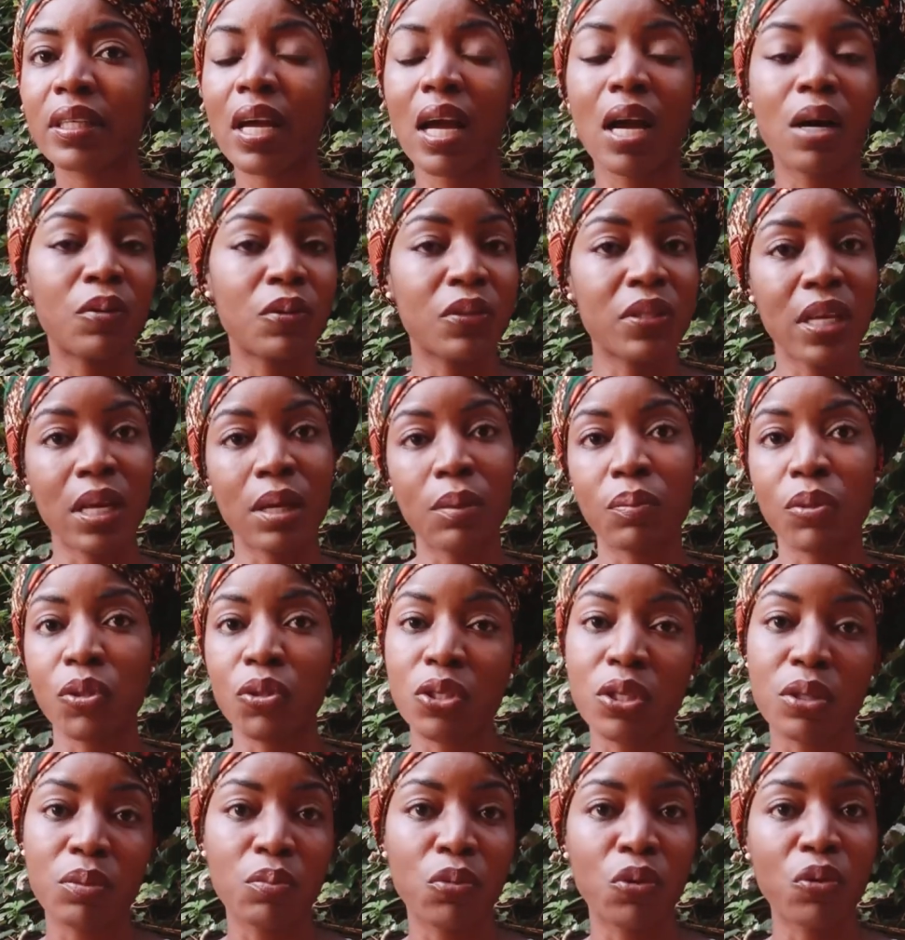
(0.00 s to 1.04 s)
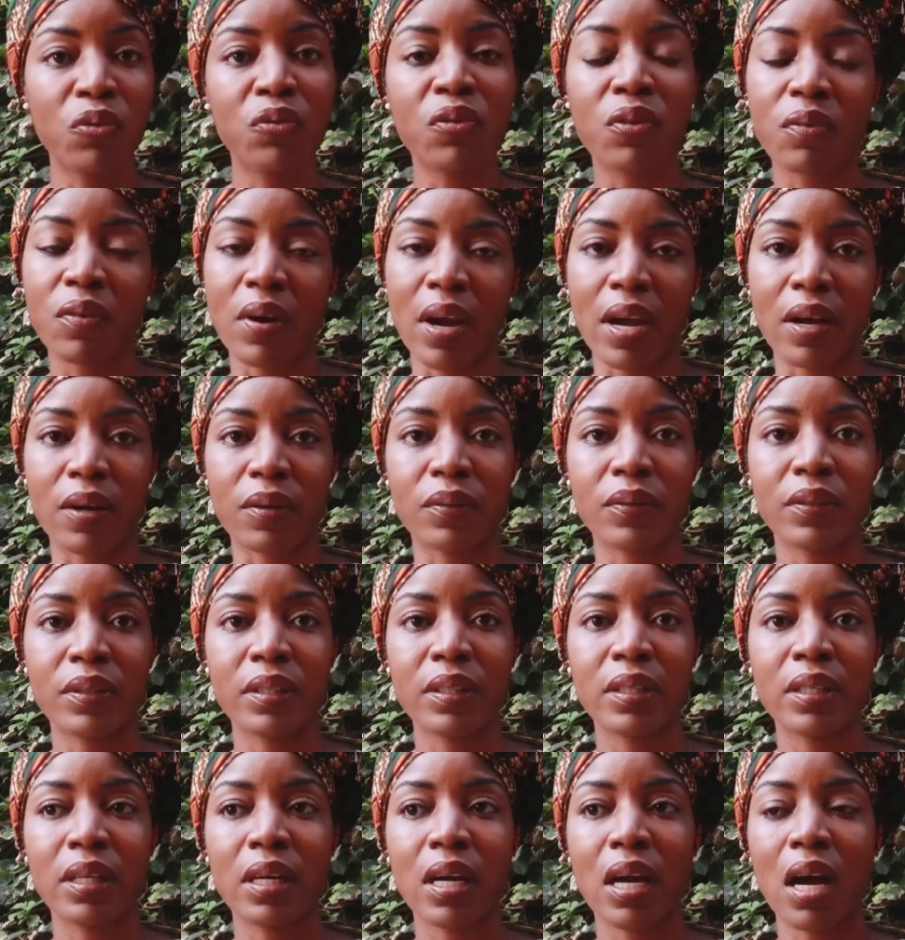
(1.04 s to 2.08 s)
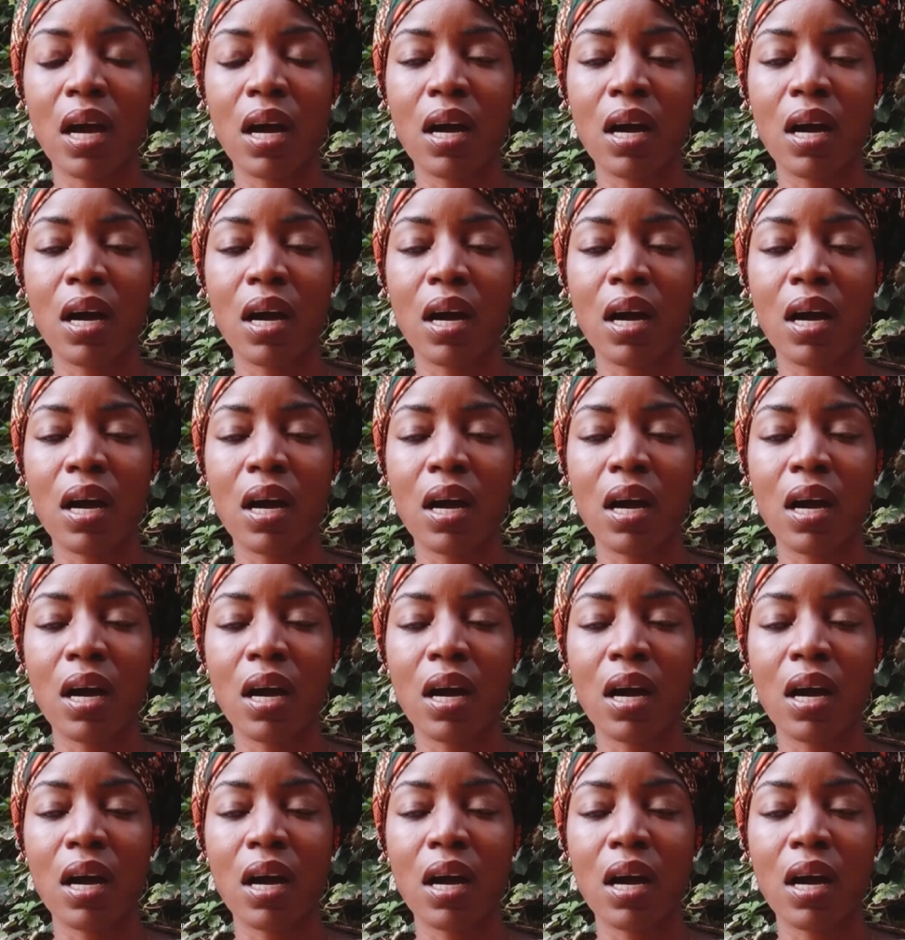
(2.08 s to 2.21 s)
I was able to move around,